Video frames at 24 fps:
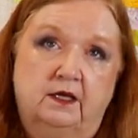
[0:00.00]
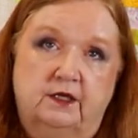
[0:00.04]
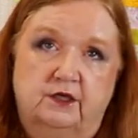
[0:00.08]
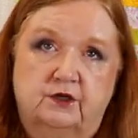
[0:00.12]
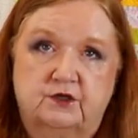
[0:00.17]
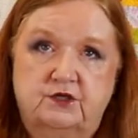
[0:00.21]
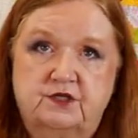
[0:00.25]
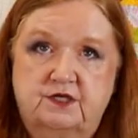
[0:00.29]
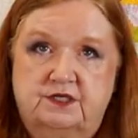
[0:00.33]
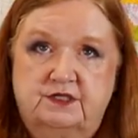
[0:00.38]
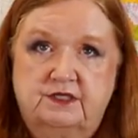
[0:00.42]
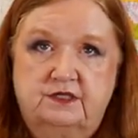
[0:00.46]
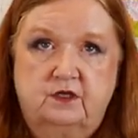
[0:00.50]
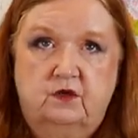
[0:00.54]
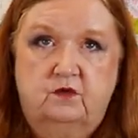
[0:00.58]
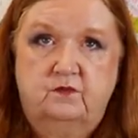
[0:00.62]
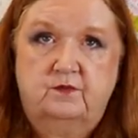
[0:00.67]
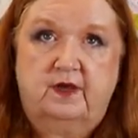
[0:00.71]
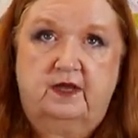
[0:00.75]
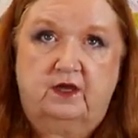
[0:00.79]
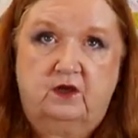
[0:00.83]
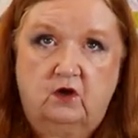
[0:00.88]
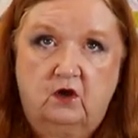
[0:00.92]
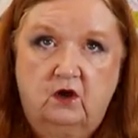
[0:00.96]
you're just, oh
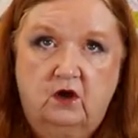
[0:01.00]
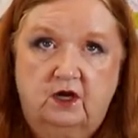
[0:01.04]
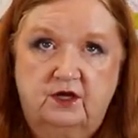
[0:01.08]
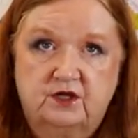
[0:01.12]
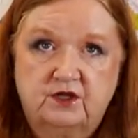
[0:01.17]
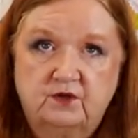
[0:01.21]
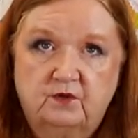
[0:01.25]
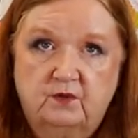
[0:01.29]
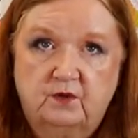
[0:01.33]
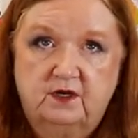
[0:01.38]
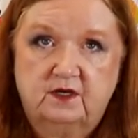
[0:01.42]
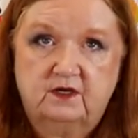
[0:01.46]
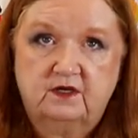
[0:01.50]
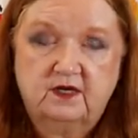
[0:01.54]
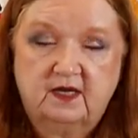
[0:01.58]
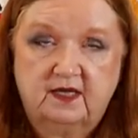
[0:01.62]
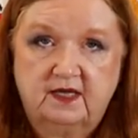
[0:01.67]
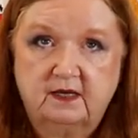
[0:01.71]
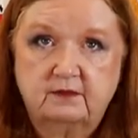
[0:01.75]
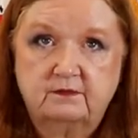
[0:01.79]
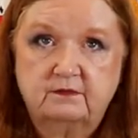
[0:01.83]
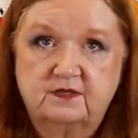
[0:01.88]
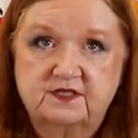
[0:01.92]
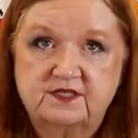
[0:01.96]
my gosh, what did I
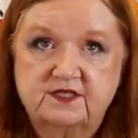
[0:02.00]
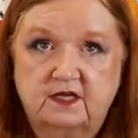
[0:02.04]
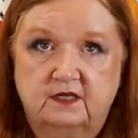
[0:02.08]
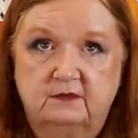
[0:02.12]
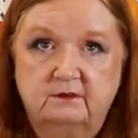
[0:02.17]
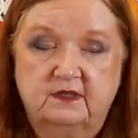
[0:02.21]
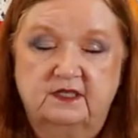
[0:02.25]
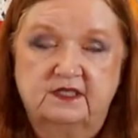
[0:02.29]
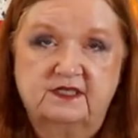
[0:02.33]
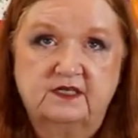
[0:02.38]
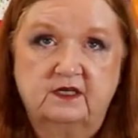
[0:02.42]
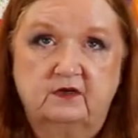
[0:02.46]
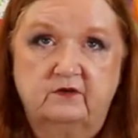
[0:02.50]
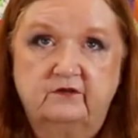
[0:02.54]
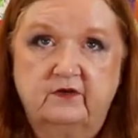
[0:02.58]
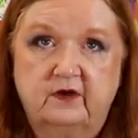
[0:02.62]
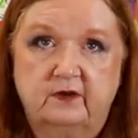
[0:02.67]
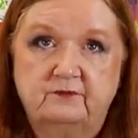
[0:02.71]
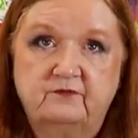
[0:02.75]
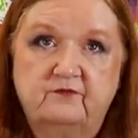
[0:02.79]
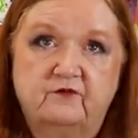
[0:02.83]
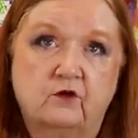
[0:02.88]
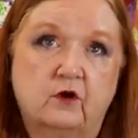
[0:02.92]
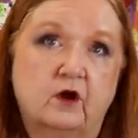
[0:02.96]
get sign myself
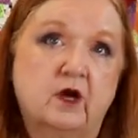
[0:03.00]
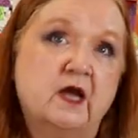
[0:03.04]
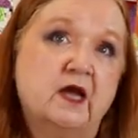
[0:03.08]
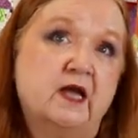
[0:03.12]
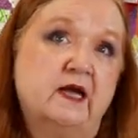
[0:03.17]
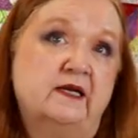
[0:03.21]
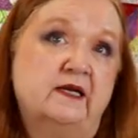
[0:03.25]
up for?